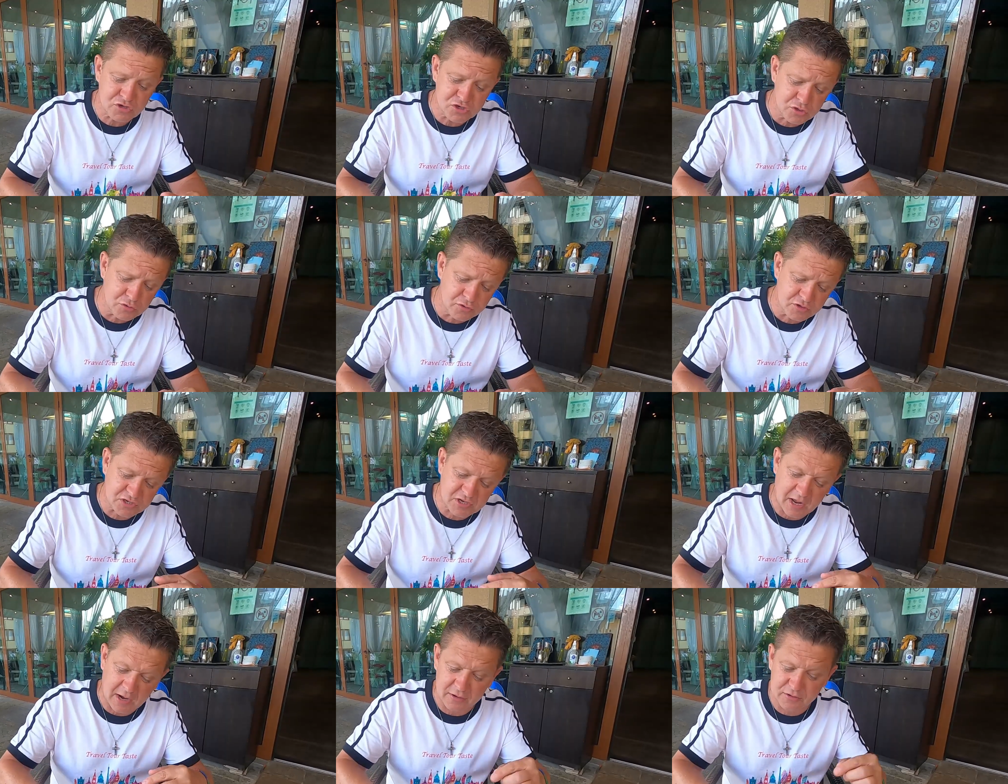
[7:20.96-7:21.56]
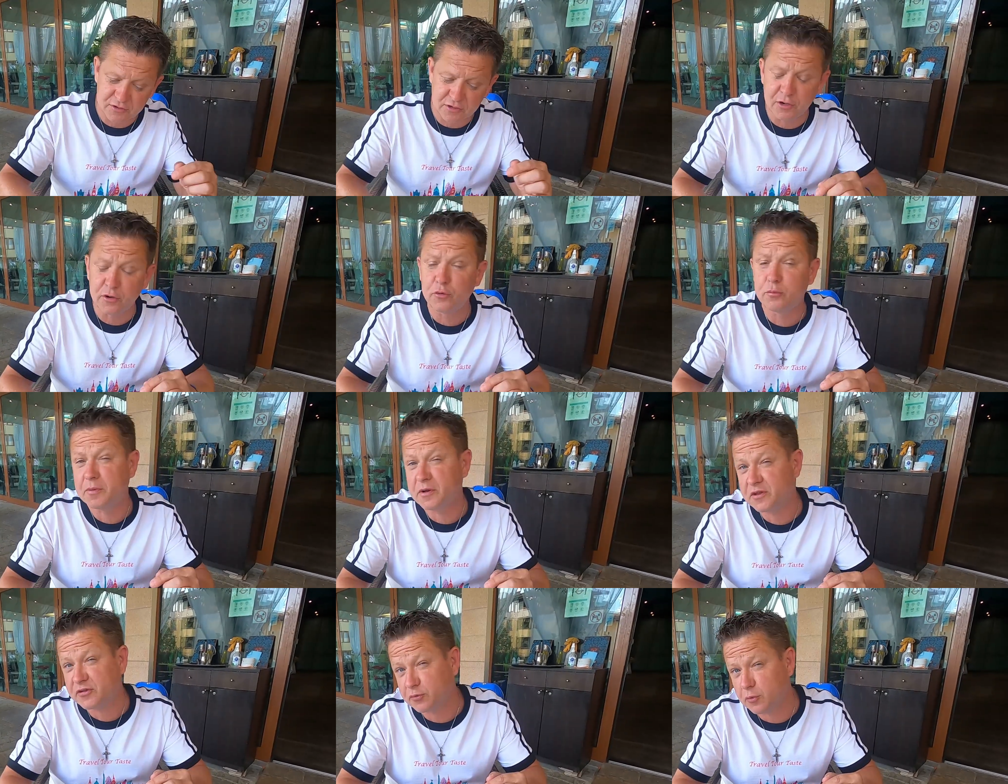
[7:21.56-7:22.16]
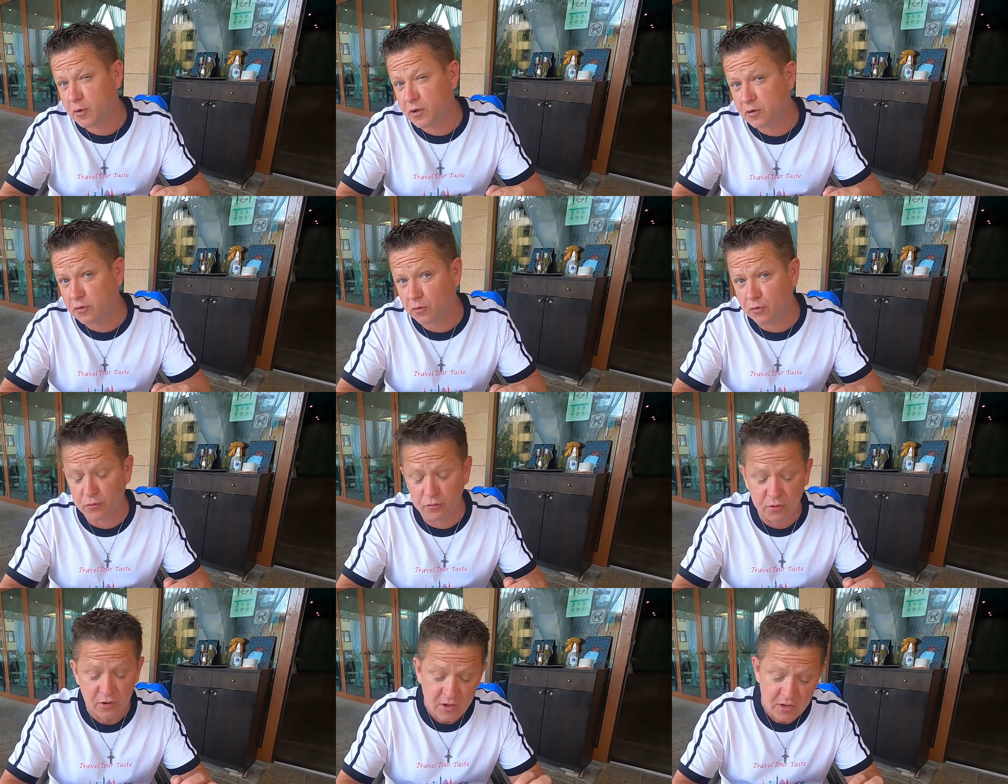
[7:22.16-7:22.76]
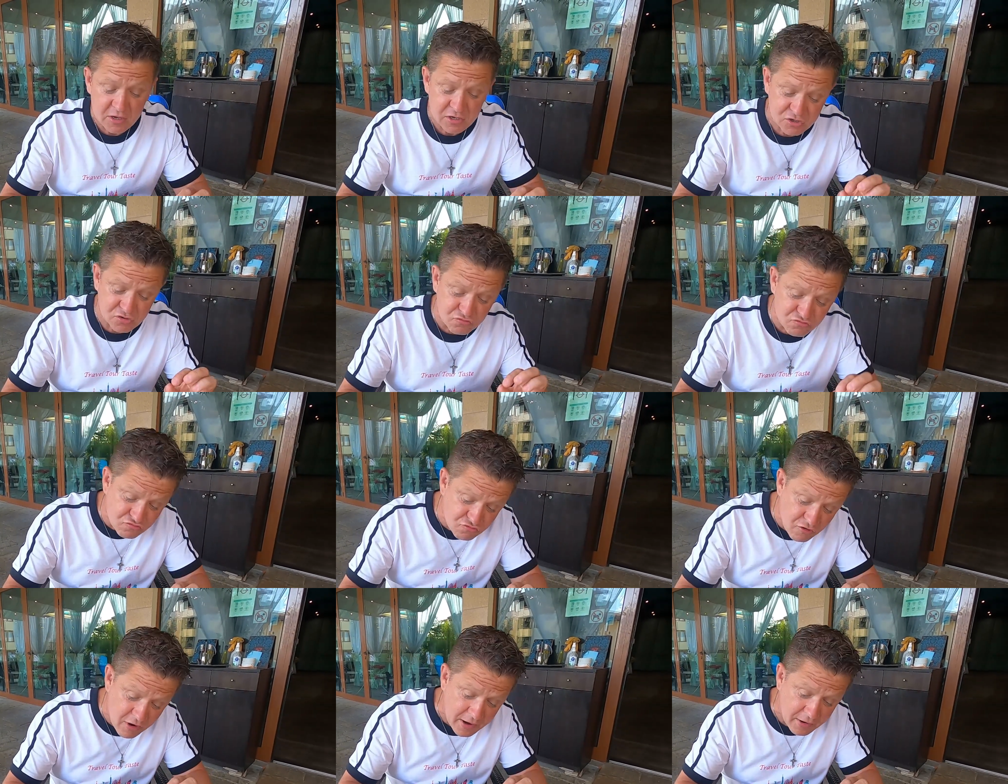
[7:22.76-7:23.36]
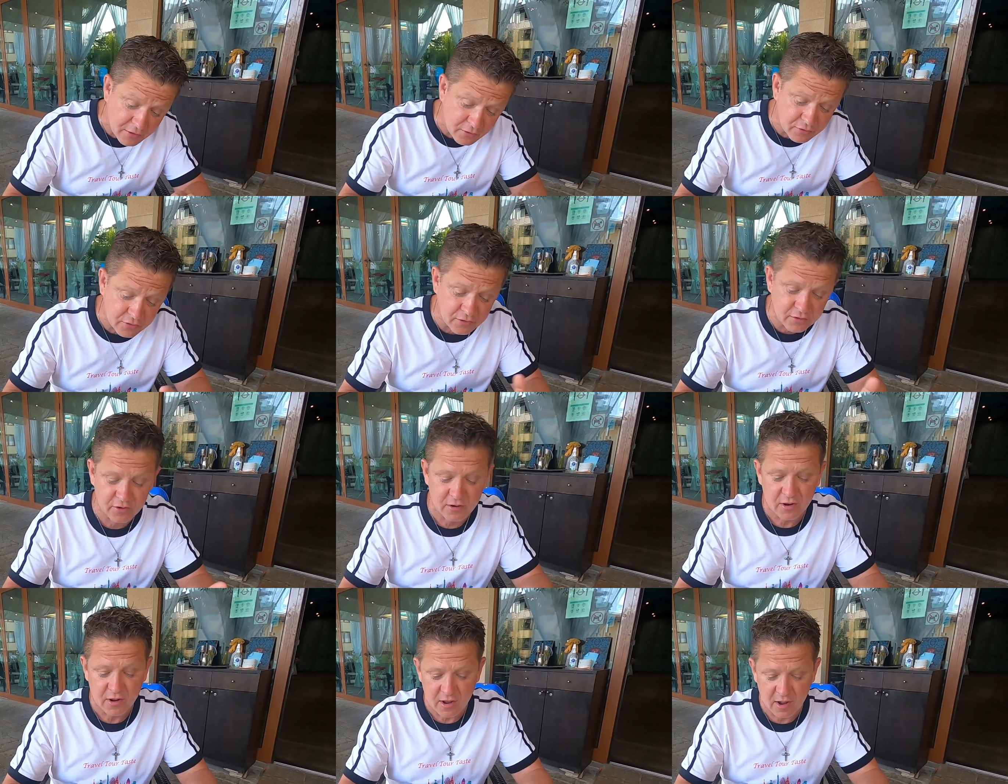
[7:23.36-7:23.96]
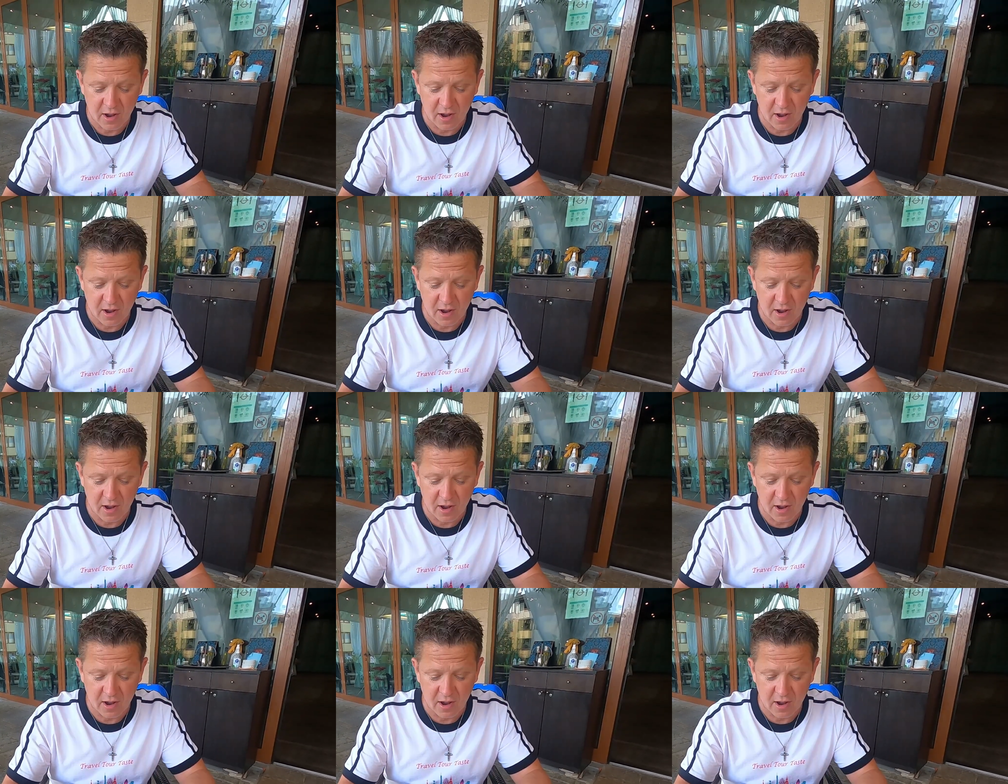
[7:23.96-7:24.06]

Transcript: tuna salad, a little bit of sweet corn, some red onion,